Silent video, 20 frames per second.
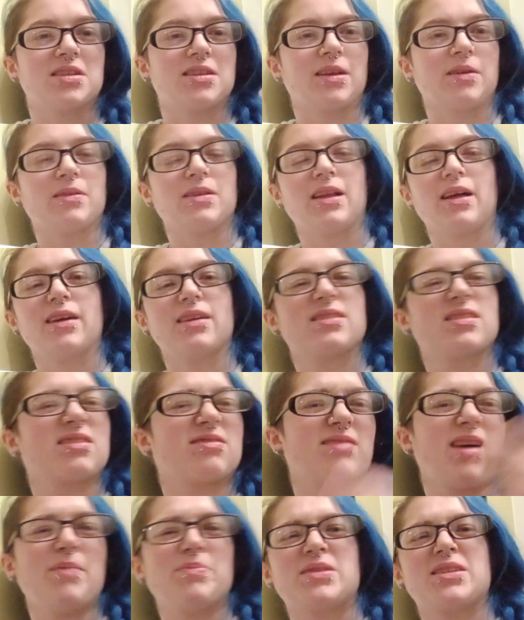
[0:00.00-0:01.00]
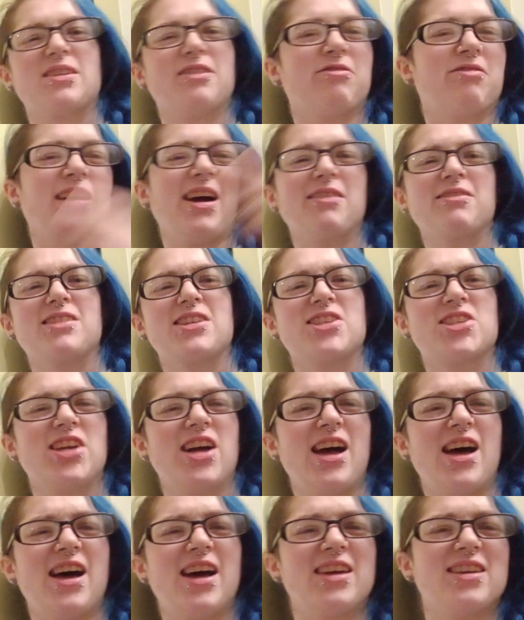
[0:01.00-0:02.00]
and they were like, just wrap stuff around a
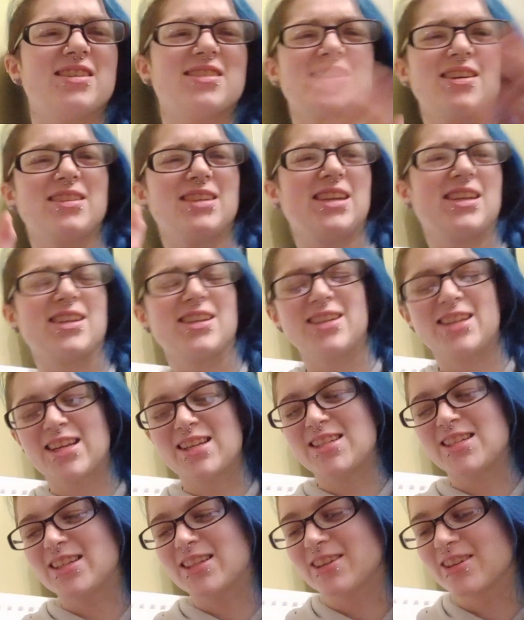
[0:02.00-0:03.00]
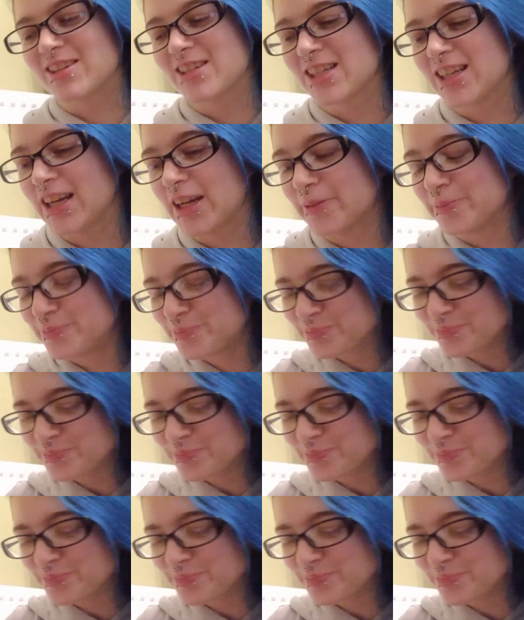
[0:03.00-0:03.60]
chair, you don't need a Nitty Nutty.